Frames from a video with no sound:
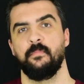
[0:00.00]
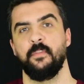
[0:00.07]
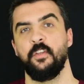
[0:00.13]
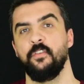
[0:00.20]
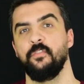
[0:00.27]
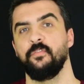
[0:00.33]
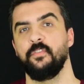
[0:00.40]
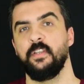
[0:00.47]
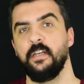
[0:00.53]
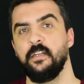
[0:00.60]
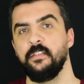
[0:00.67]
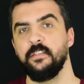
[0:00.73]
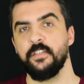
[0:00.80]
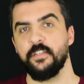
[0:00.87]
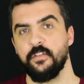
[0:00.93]
You've
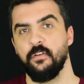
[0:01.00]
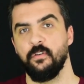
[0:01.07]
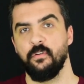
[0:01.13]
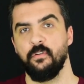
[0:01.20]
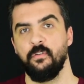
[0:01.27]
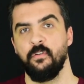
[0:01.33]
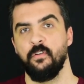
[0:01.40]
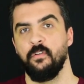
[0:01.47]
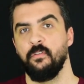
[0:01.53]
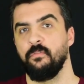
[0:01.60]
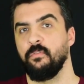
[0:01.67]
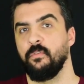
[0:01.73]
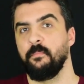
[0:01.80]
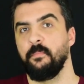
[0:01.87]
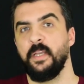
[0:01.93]
done so
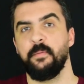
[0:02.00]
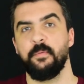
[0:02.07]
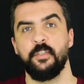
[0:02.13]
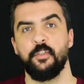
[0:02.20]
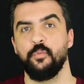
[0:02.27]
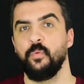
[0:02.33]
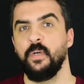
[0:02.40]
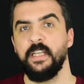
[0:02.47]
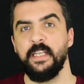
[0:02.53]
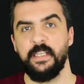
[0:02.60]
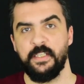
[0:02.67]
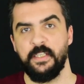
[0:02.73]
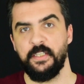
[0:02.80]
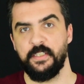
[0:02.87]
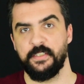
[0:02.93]
for maybe 20
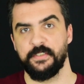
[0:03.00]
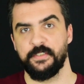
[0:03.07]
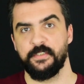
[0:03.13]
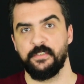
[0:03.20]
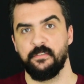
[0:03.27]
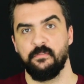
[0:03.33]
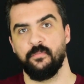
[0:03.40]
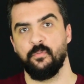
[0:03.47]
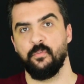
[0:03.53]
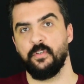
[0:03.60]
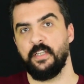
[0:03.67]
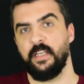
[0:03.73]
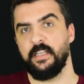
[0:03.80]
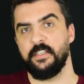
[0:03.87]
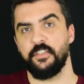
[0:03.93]
years. For
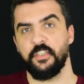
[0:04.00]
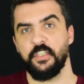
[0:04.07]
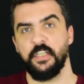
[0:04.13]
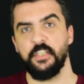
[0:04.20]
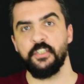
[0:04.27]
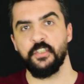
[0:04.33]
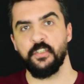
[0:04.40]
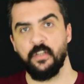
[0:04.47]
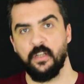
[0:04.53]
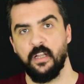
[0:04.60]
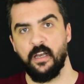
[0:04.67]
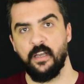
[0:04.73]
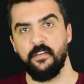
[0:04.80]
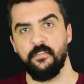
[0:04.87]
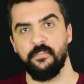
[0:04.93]
the education
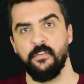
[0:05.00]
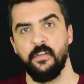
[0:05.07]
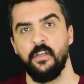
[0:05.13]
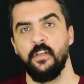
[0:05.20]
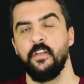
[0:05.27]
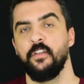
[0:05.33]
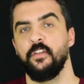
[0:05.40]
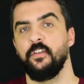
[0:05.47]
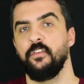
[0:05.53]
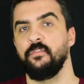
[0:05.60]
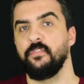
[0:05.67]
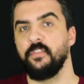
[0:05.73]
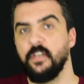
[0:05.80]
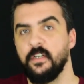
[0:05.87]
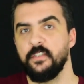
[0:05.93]
life,
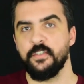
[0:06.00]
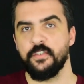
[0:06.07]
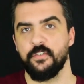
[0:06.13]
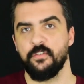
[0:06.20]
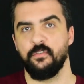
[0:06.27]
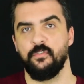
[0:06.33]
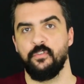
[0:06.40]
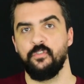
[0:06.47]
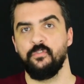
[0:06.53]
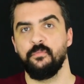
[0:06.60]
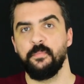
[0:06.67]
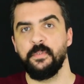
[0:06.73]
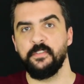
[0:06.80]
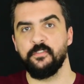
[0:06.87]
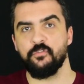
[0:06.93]
you've done so.
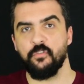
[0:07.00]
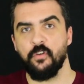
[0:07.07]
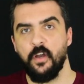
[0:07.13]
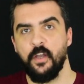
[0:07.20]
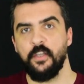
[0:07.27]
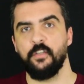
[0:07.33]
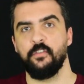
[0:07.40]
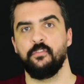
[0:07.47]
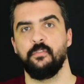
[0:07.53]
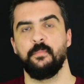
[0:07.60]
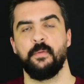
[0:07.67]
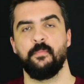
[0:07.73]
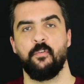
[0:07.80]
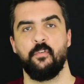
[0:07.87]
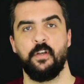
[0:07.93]
You've been trying to
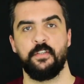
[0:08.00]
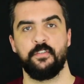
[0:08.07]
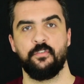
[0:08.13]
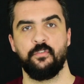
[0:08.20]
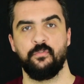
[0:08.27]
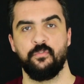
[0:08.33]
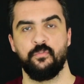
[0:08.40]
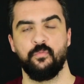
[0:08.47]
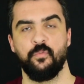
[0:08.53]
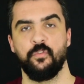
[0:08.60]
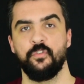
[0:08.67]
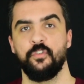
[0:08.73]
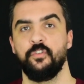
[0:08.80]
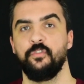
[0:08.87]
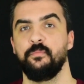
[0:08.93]
memorize those
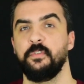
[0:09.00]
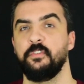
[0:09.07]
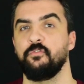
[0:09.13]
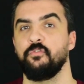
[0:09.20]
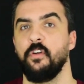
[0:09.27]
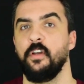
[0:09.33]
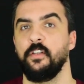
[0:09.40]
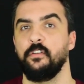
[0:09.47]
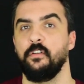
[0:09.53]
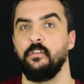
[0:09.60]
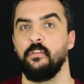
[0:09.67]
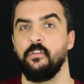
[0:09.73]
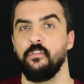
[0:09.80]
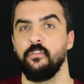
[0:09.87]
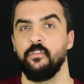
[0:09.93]
words. You've been trying to
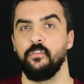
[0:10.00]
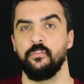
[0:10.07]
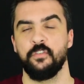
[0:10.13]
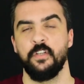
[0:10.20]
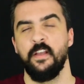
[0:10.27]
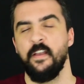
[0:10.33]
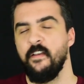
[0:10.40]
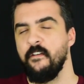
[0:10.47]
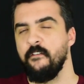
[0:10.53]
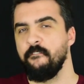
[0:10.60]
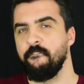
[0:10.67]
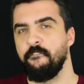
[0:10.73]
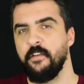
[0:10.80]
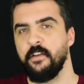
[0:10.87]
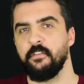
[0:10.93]
learn those
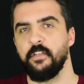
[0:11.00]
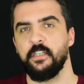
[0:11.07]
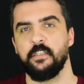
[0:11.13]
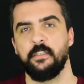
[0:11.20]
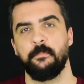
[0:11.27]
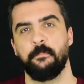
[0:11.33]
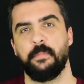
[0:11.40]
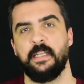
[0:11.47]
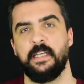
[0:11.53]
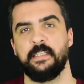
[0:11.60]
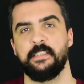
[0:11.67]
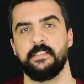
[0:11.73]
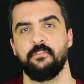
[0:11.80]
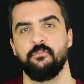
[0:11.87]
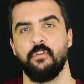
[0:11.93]
very
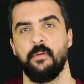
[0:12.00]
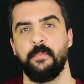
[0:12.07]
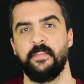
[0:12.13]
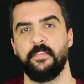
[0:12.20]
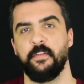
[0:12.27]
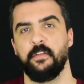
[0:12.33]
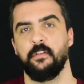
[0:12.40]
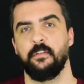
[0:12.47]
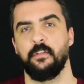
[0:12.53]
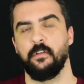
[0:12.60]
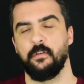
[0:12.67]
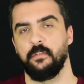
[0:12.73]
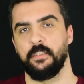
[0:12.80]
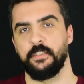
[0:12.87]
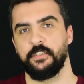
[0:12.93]
complex grammatical
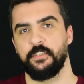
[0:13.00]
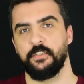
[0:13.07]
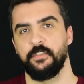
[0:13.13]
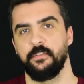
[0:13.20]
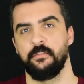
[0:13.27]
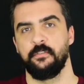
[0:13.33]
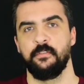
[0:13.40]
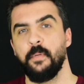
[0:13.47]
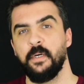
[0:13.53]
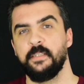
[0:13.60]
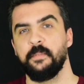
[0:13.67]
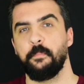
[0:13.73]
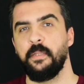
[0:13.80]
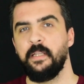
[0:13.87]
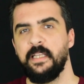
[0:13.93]
knowledge.
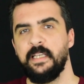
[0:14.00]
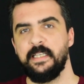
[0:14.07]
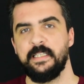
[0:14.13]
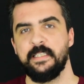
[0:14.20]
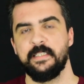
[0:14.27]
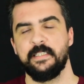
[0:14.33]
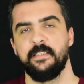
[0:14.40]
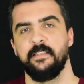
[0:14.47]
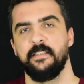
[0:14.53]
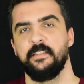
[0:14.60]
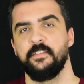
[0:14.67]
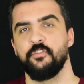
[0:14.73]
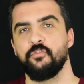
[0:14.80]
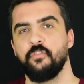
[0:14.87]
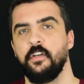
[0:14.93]
But please,
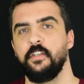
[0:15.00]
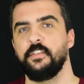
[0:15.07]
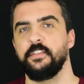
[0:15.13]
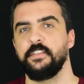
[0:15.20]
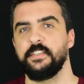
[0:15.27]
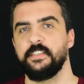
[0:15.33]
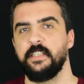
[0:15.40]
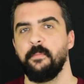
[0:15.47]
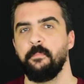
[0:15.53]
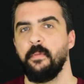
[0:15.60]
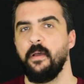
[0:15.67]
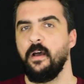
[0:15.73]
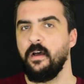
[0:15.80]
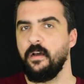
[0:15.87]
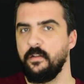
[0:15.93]
try to
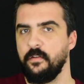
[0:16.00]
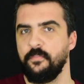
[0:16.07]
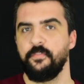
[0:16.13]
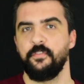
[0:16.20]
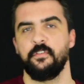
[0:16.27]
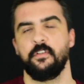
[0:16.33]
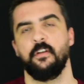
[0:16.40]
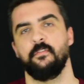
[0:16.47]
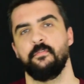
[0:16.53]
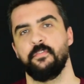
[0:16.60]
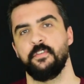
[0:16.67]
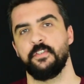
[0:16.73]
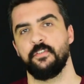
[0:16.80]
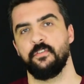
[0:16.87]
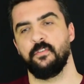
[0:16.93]
step out of your
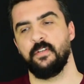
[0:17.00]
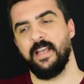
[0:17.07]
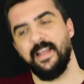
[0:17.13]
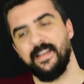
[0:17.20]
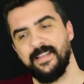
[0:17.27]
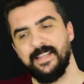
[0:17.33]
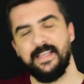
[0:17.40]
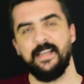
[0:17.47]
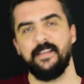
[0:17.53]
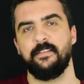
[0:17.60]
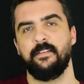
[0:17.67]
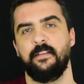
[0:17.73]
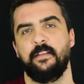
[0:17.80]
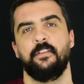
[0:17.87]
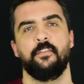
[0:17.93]
comfort zone and
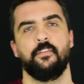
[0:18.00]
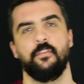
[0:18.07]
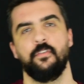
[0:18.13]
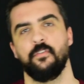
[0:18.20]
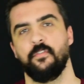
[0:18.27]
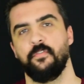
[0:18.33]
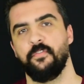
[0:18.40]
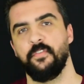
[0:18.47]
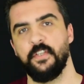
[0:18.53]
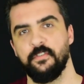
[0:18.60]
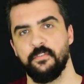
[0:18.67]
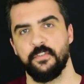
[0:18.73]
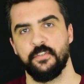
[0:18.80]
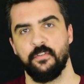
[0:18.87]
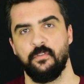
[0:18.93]
get into your
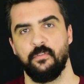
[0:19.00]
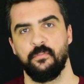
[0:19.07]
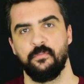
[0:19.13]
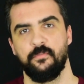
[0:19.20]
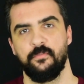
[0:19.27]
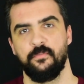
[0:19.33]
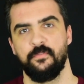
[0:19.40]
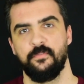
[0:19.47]
fear zone.